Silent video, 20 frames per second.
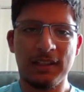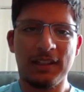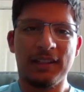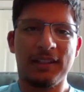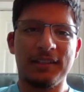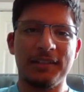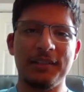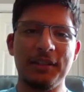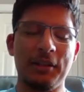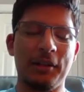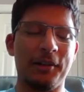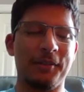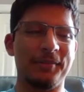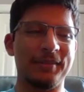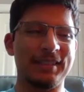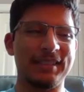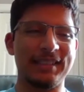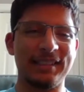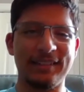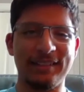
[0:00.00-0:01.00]
No,
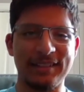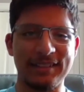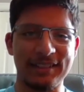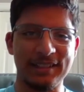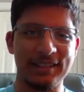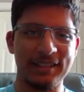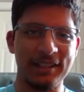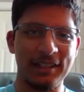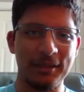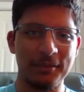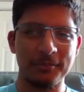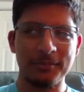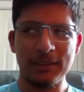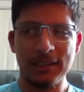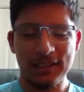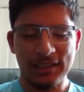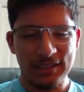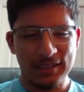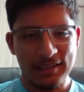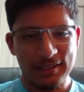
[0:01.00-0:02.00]
but seriously,
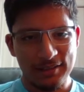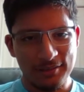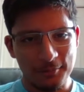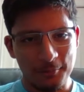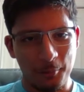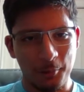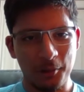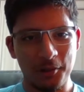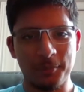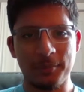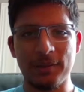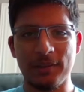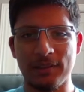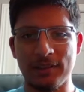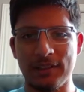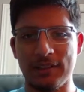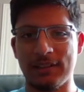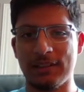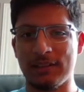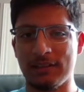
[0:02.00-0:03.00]
world
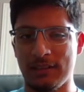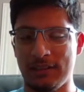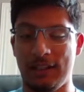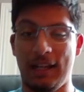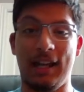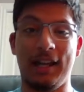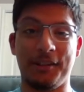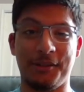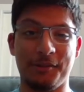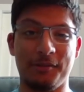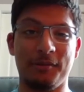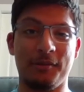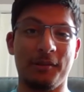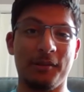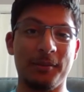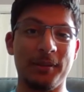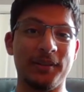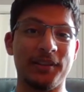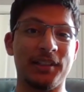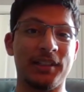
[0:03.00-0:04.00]
building, like actual
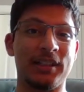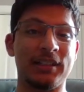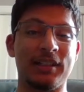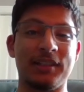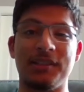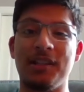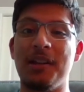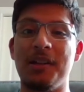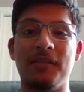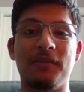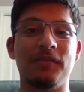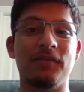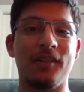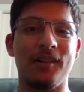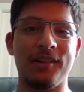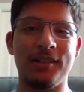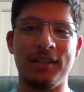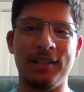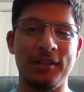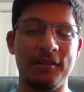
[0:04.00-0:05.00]
world building, is a ton of
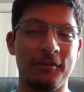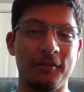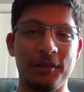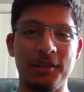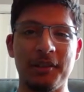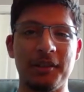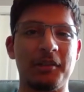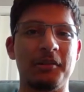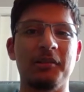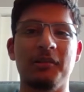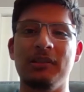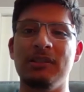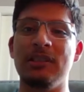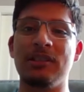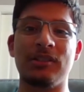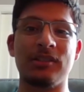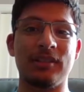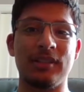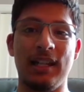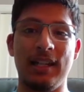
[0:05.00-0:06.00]
fun and a really cool
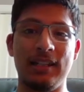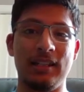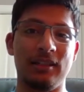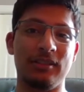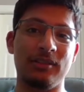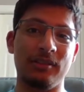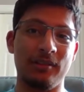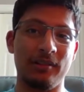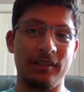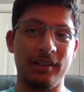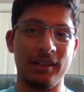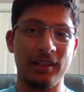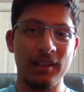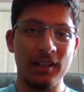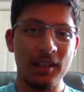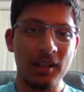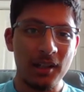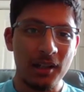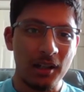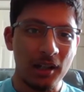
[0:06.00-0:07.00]
addition to any story.
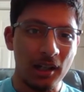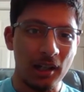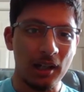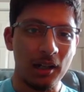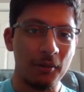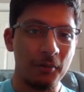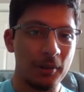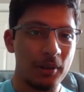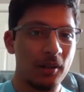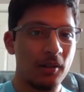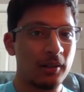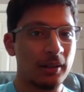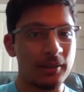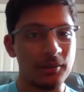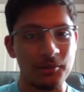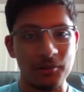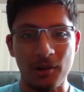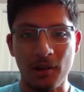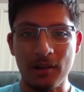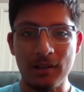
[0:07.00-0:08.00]
We all get
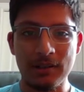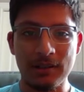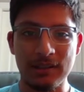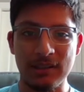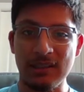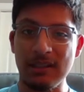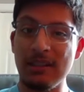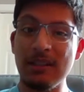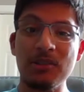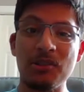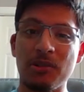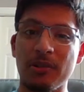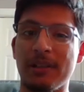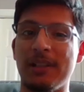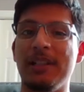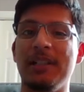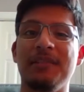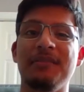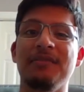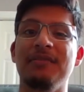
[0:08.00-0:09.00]
drawn into the
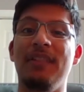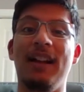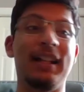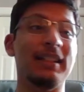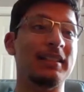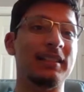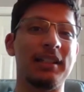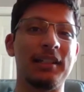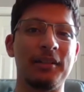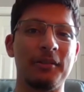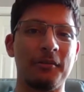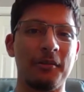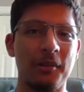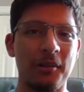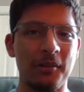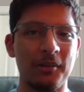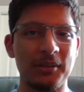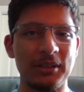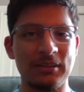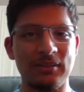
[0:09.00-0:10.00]
intricate and fascinating
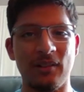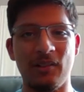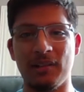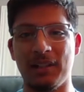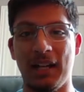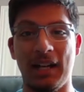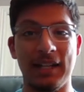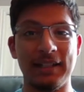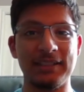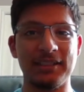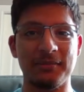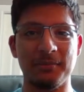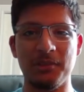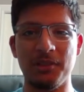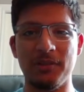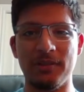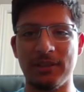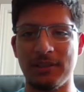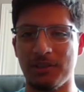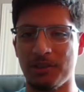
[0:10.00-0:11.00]
worlds of all kinds of
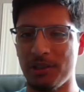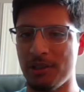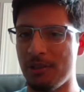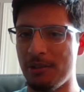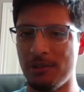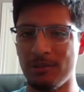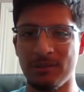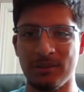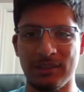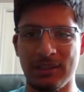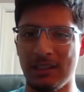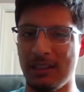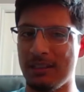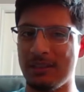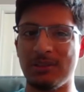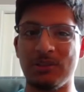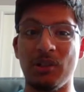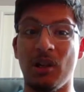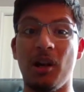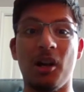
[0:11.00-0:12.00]
movies and shows.
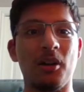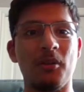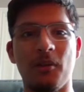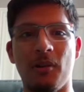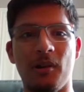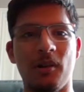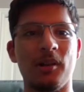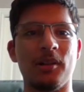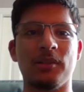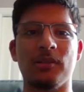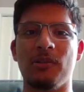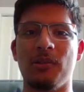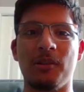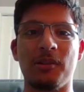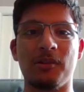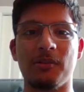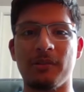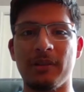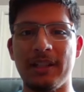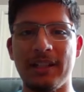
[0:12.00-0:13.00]
Star Wars, Lord of
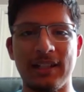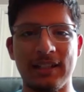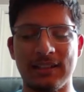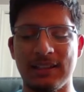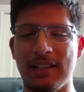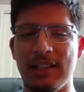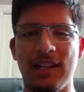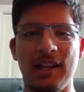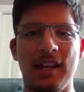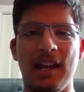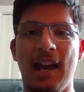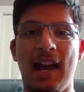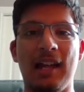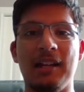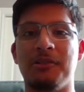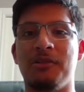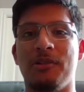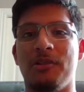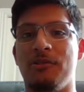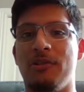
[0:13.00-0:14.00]
the Rings, How
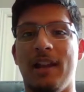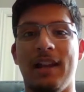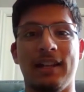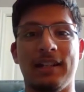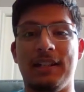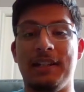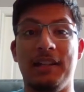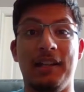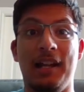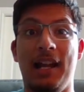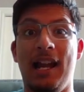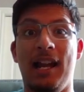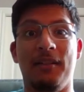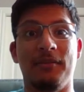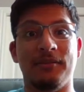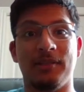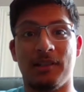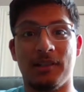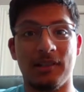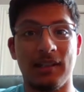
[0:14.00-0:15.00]
to Train Your Dragon, and
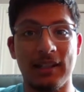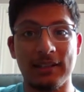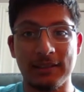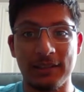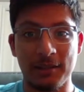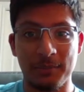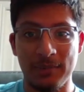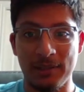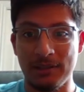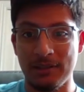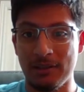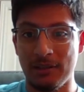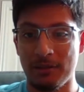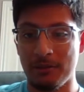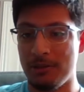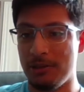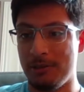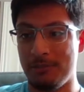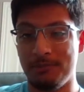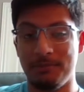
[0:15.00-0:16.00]
Avatar: The Last Airbender,
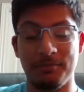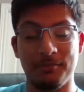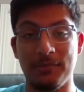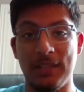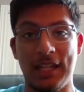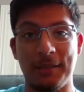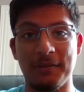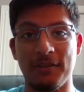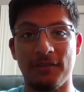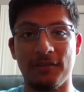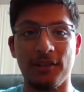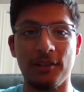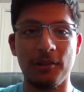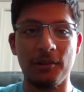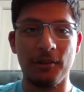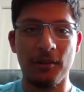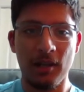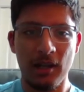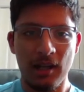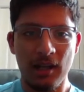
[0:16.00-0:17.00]
to name a
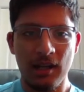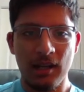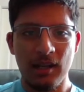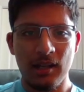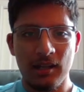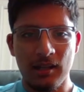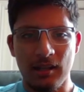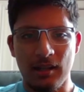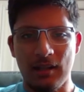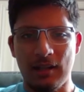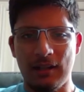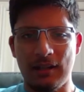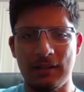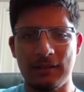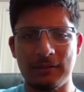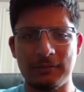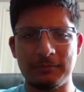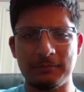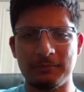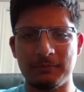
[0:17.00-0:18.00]
few.
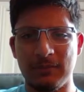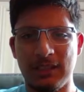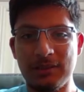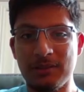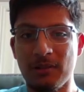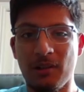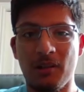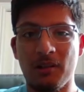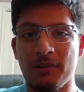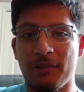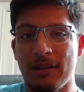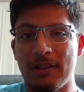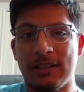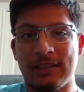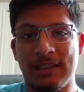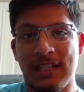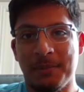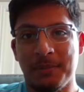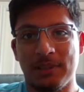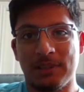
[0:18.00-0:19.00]
These are all great
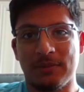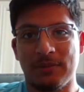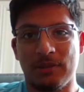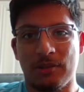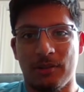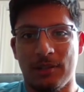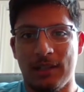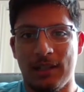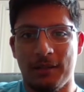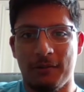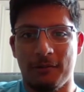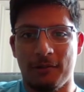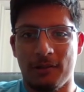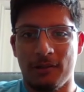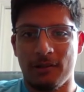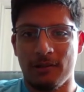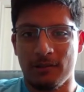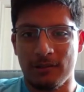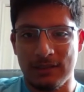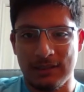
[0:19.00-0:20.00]
examples of intriguing
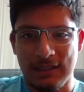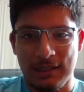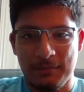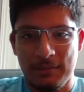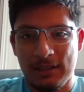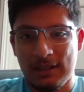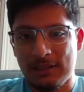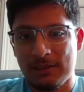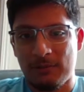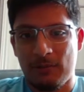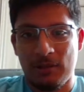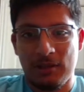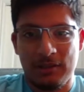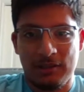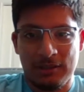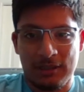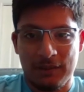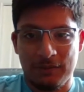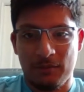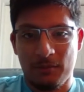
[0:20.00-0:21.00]
worlds that make us want to
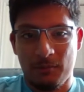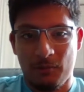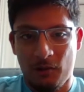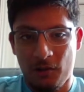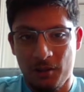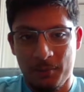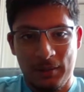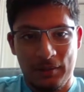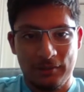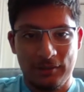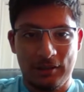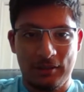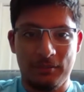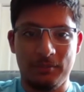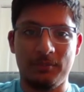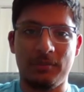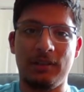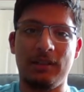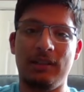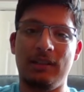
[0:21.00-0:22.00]
discover more about
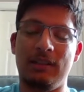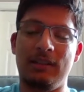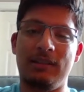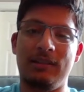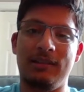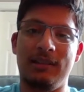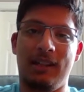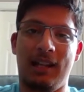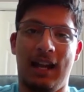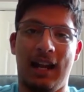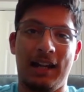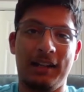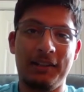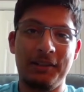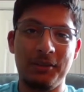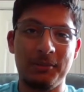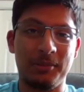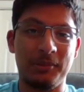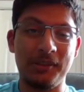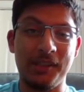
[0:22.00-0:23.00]
them, but how do
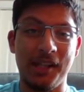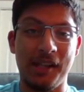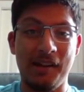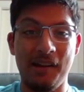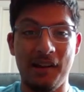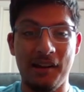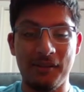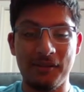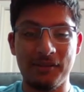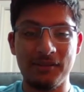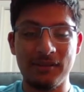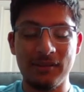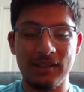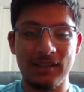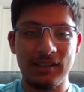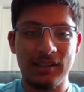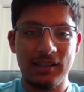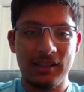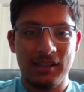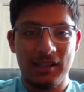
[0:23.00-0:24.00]
you pull that off?
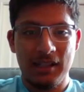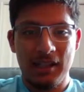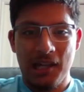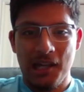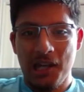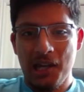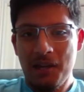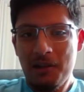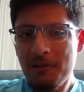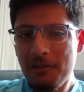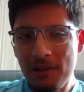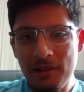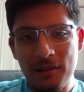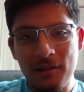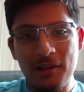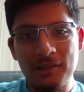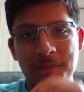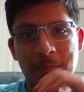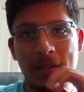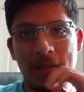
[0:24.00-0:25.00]
Well, it
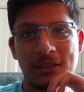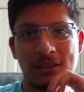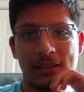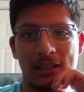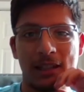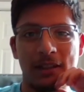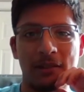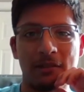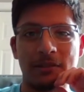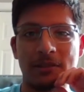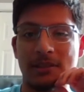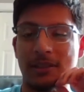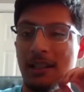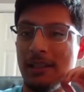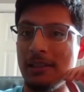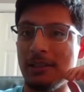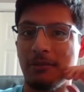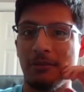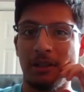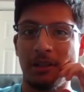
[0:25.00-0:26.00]
all depends on how
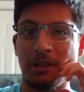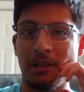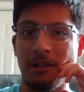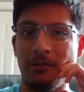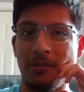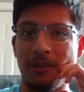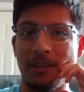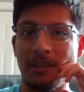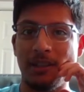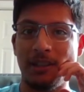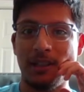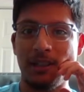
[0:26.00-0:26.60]
intense you want to go with it.